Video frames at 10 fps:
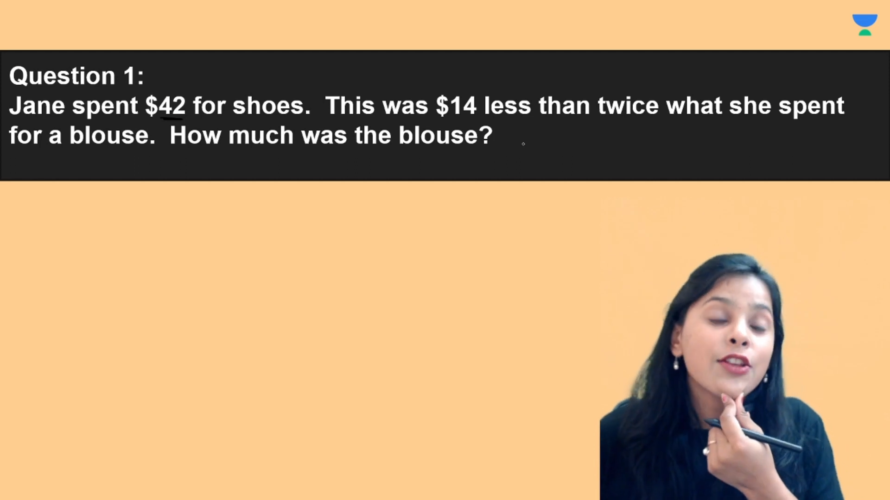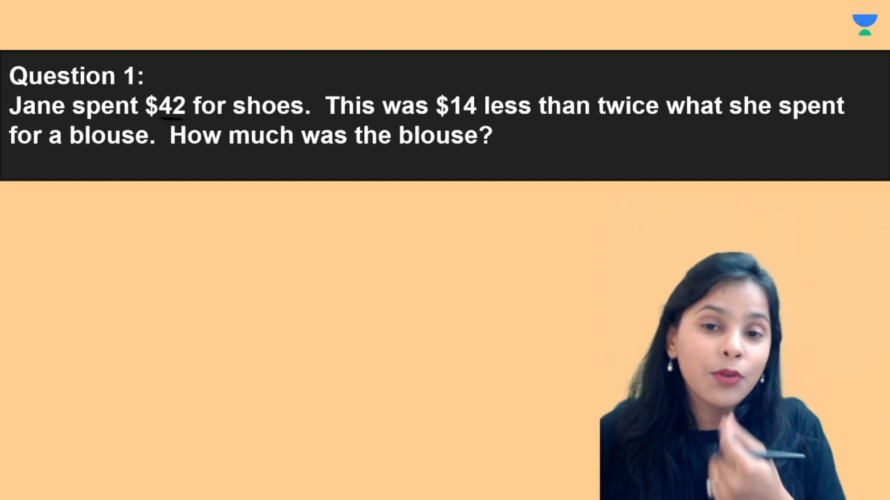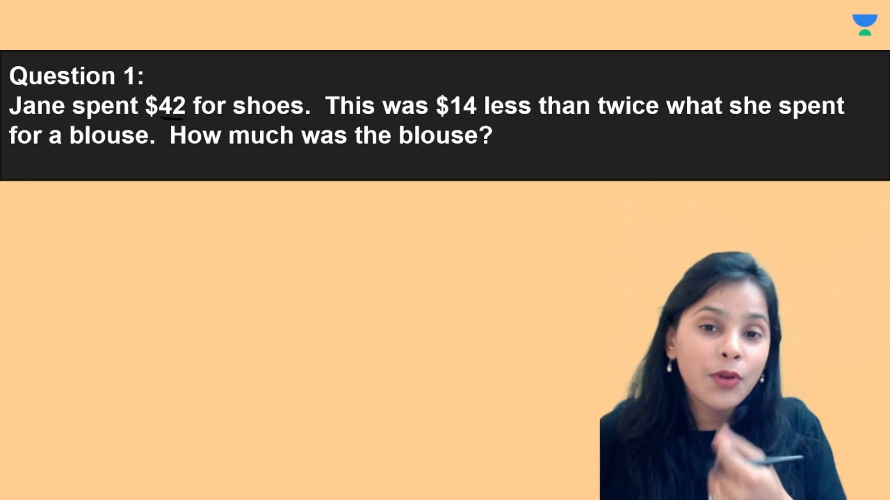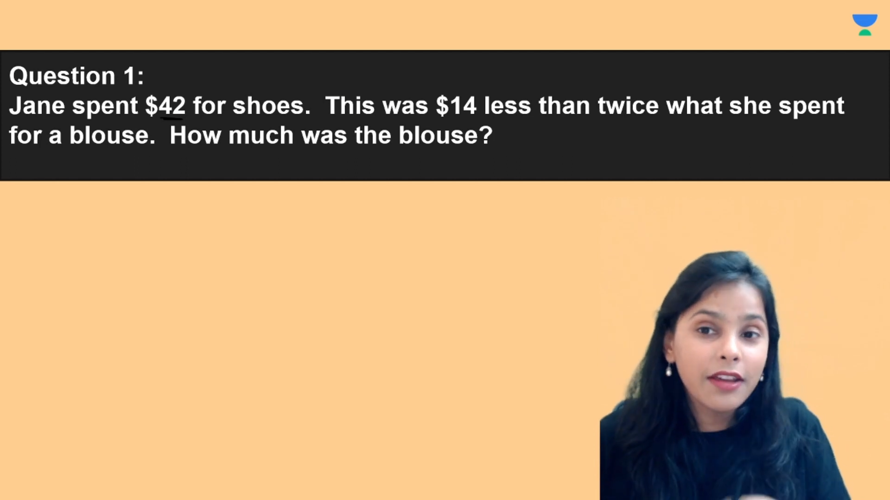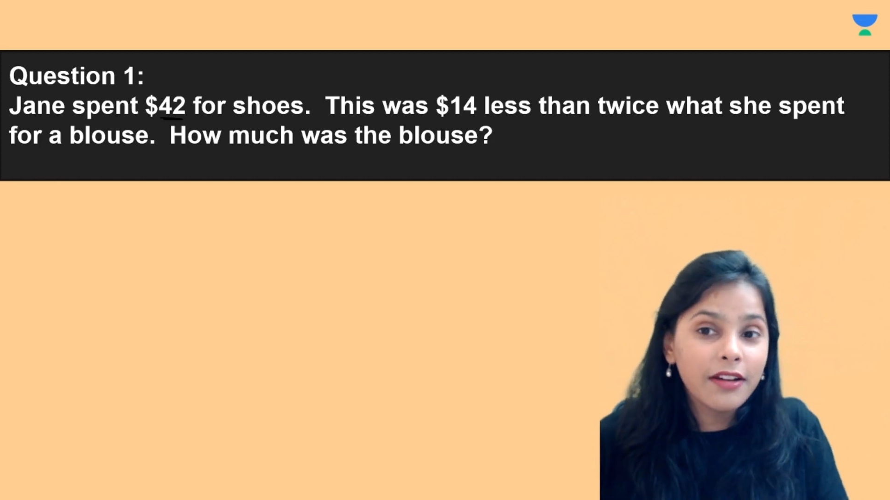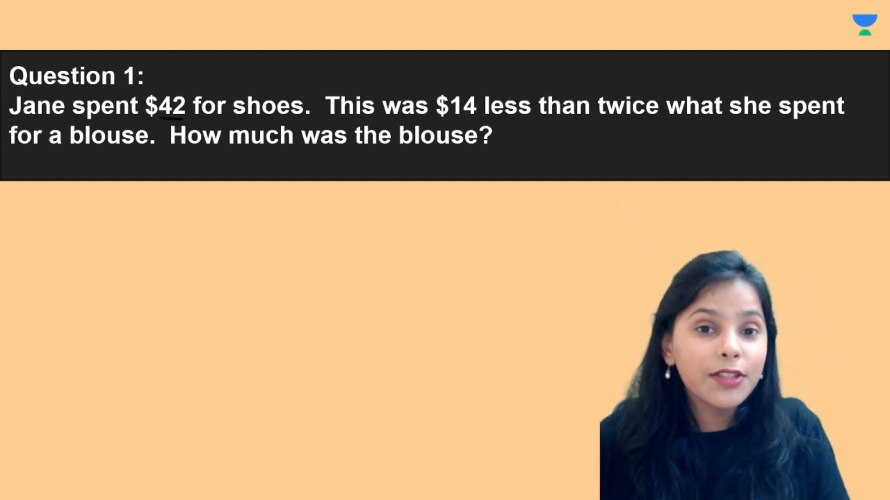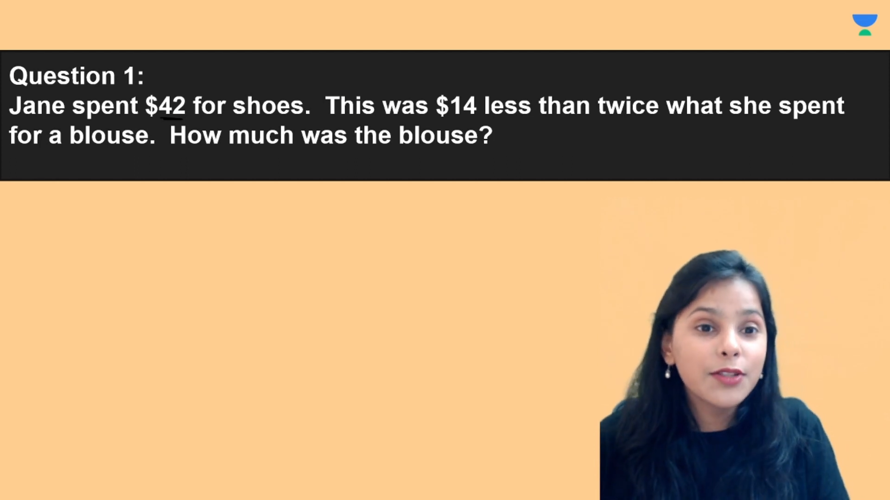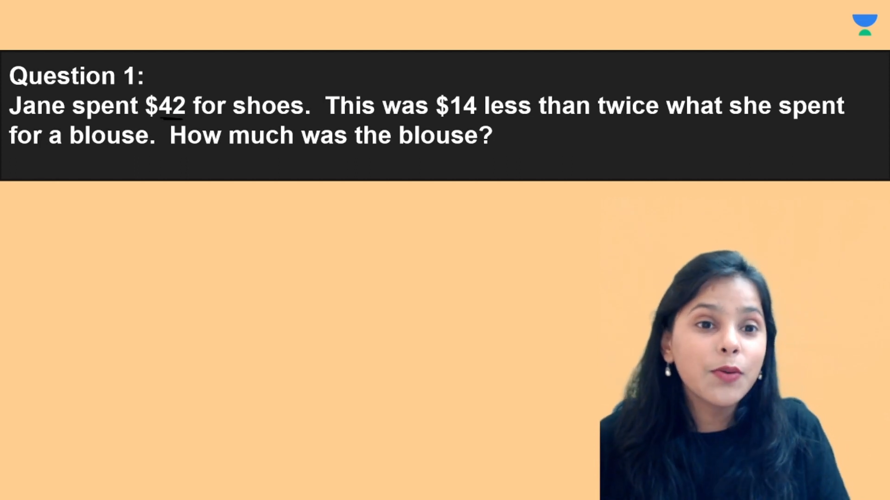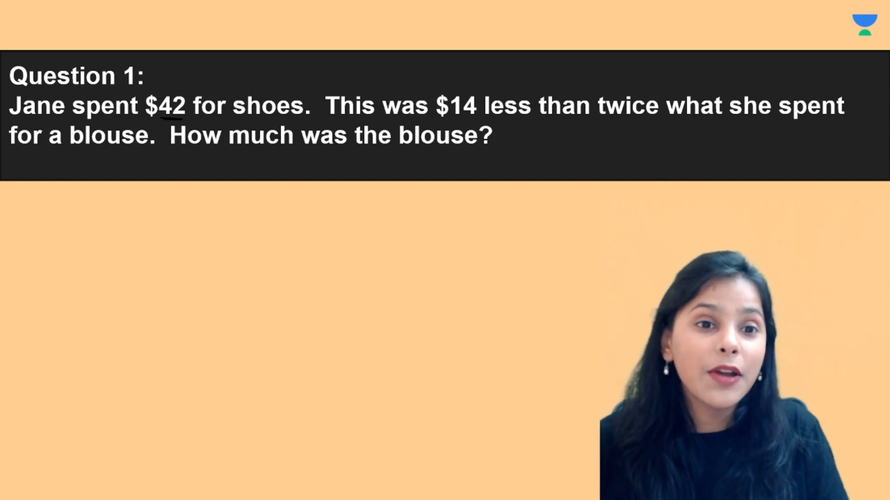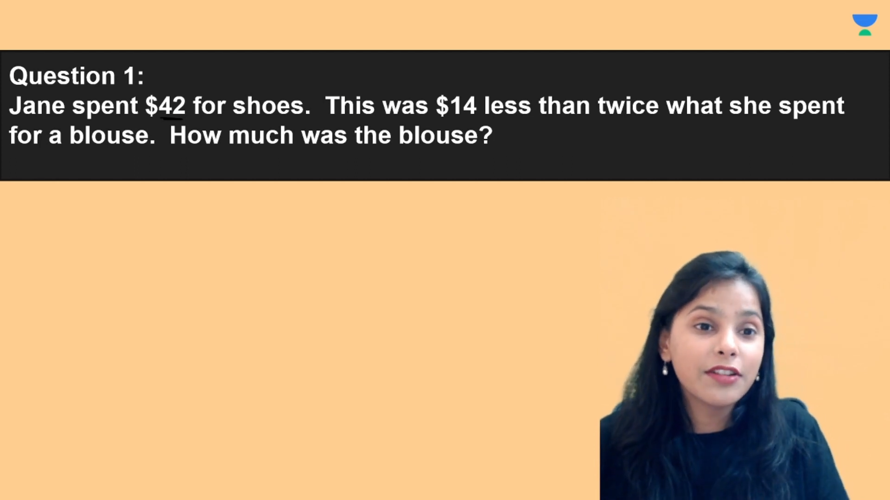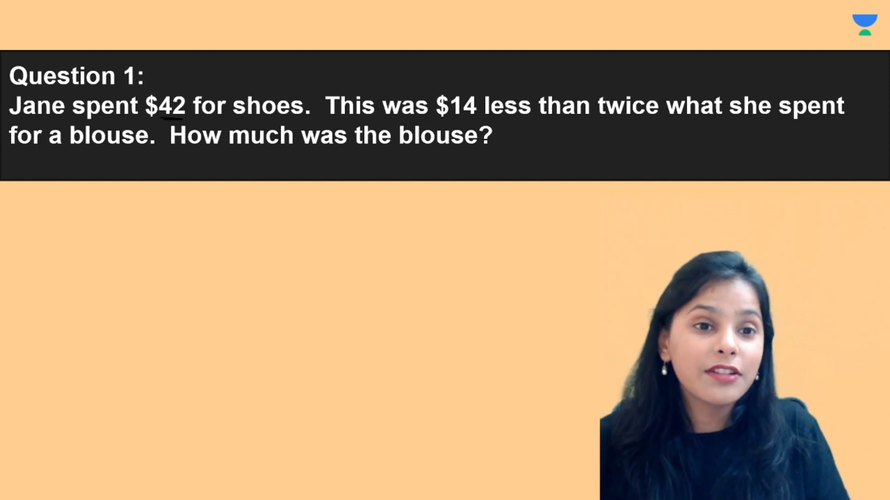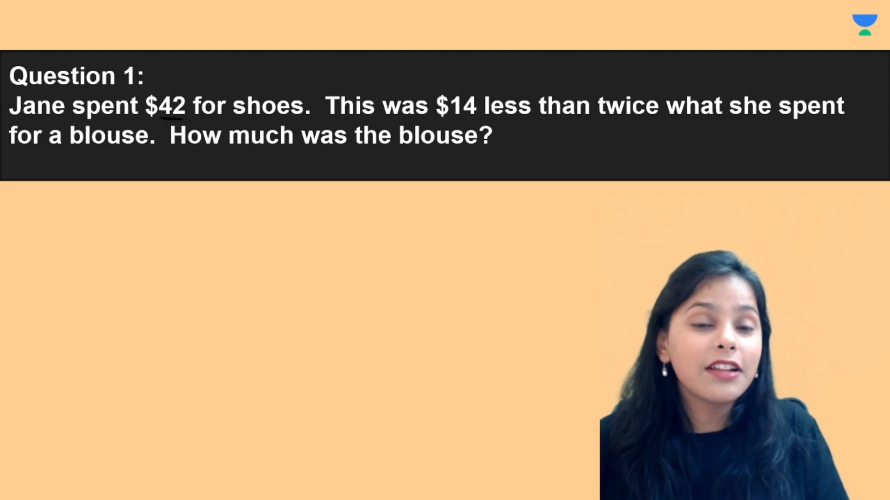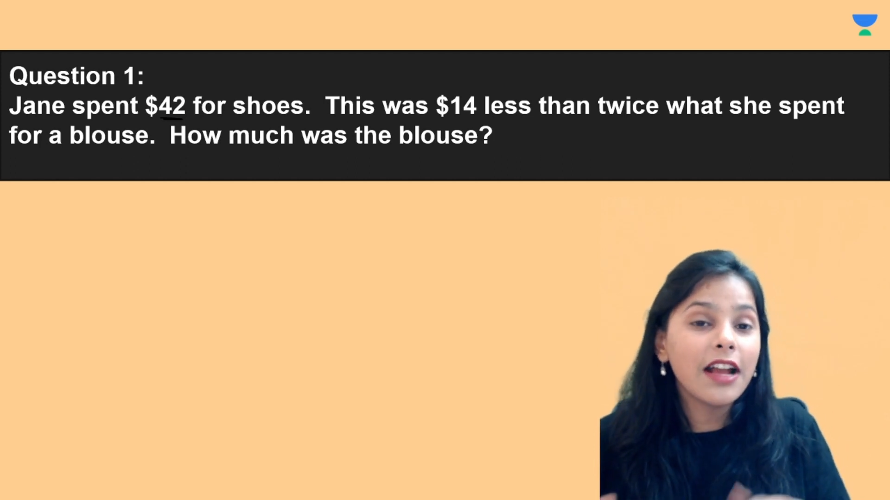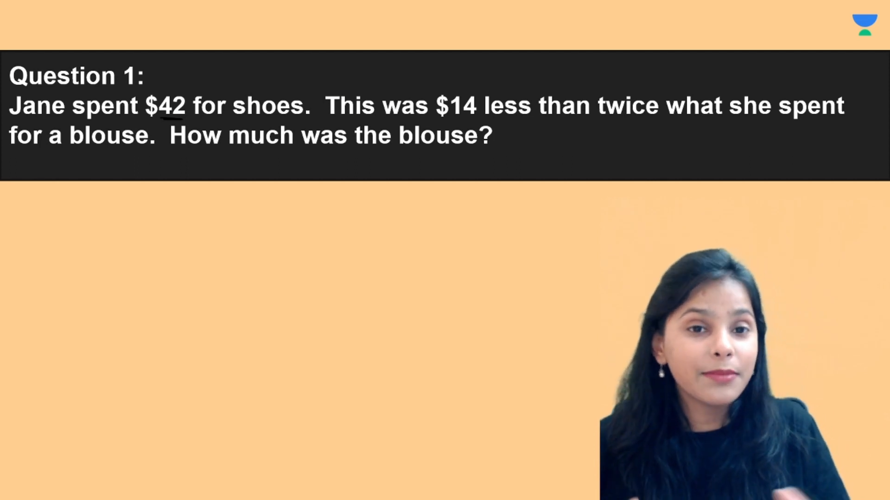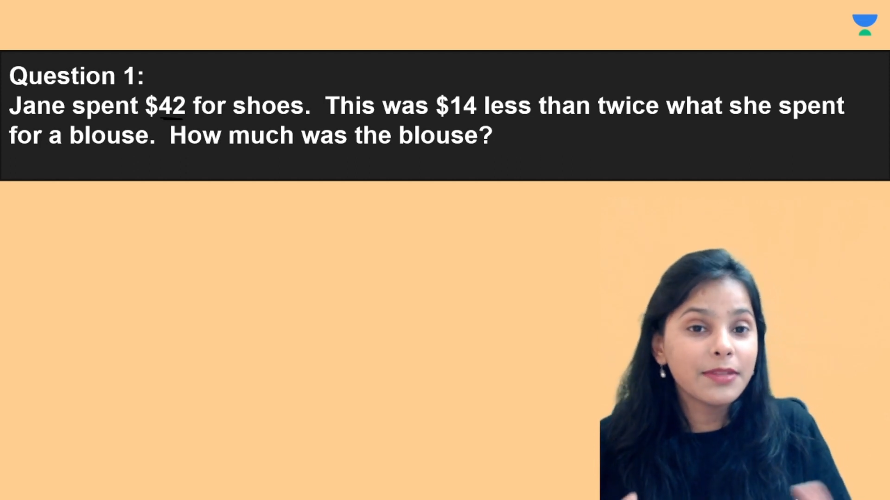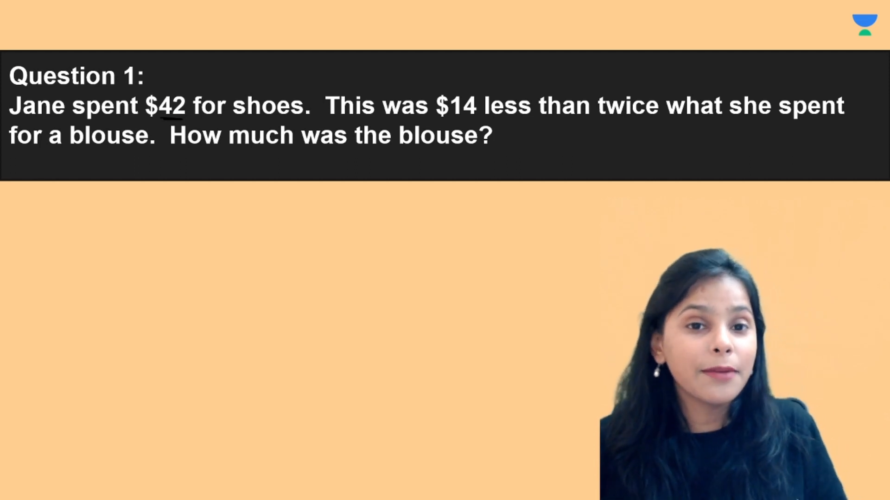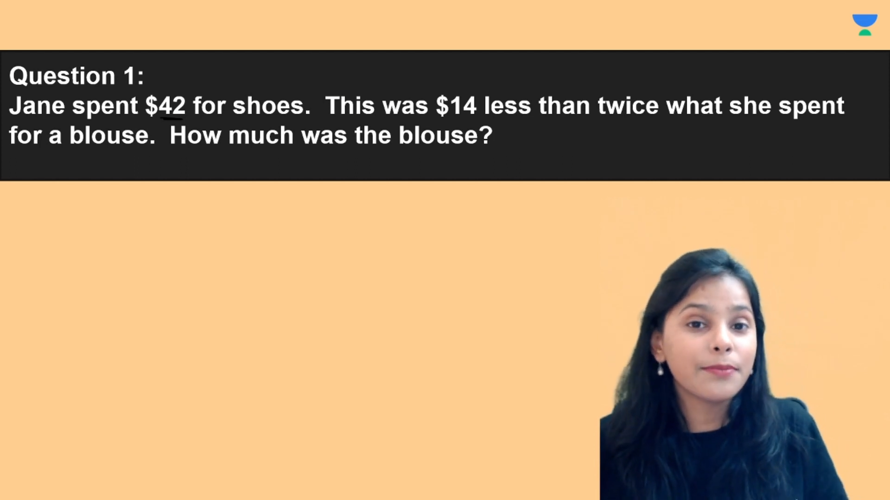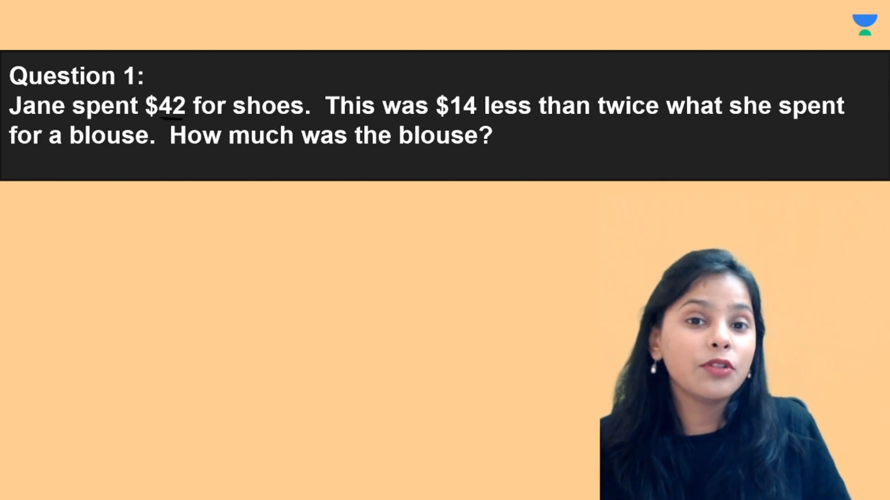So here the question comes up.